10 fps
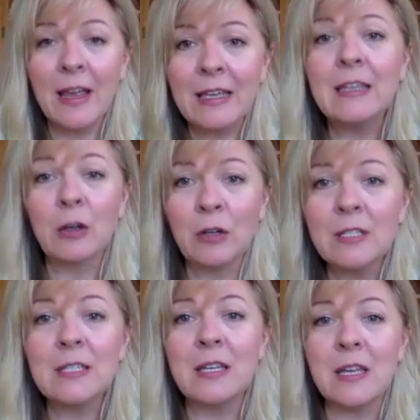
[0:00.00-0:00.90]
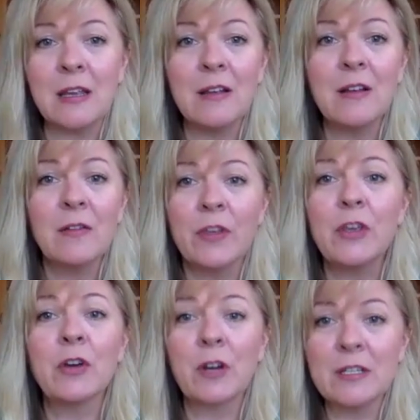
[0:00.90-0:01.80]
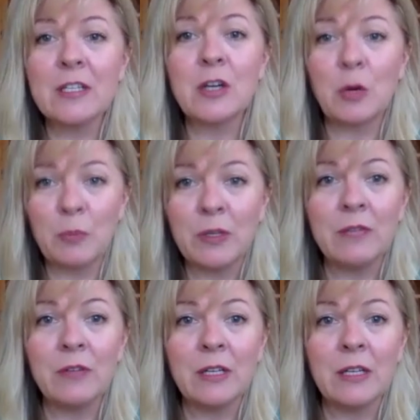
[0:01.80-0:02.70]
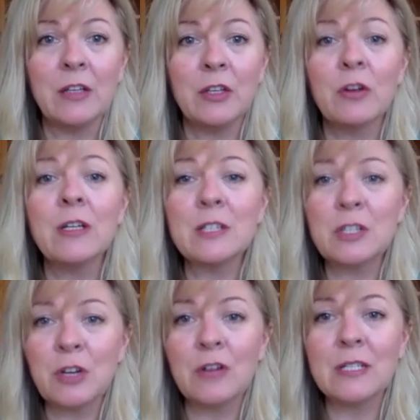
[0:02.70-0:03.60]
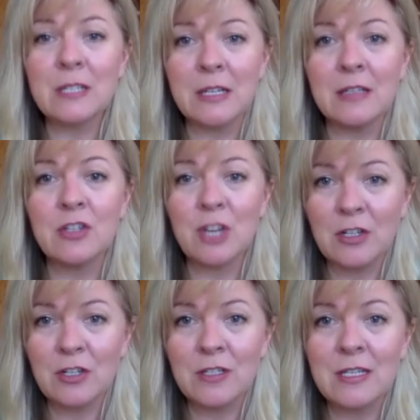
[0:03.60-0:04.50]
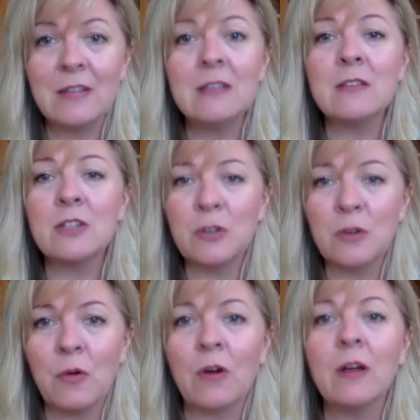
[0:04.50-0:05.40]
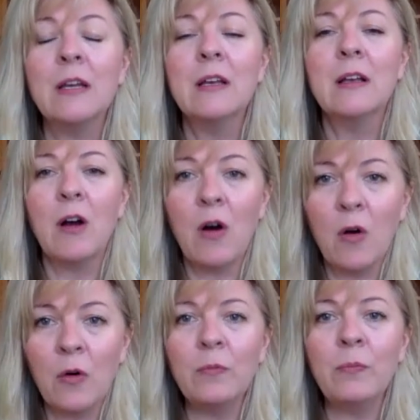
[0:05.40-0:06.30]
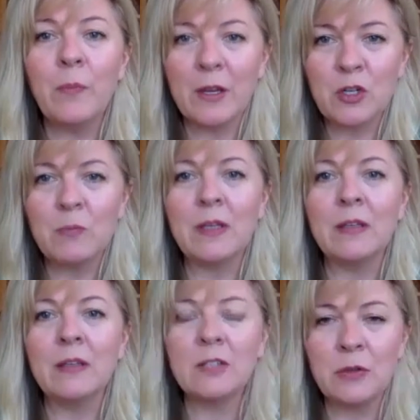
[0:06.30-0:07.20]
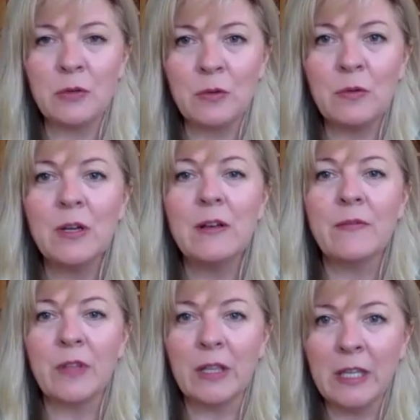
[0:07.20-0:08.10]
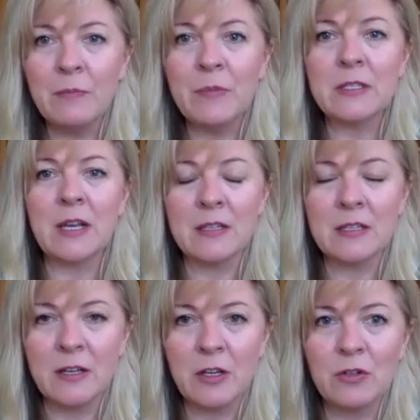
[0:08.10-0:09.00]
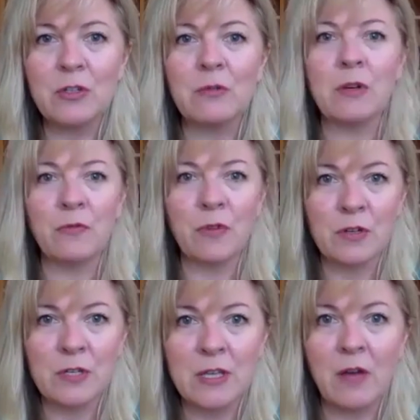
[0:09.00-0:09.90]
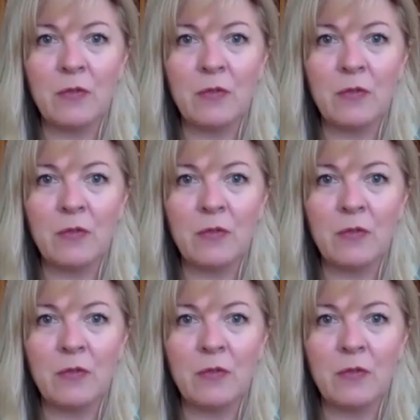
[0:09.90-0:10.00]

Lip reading: guarantee that you're going to start believing it. You're going to start seeing changes. And this is your own measurement to the litmus test that you're doing for yourself.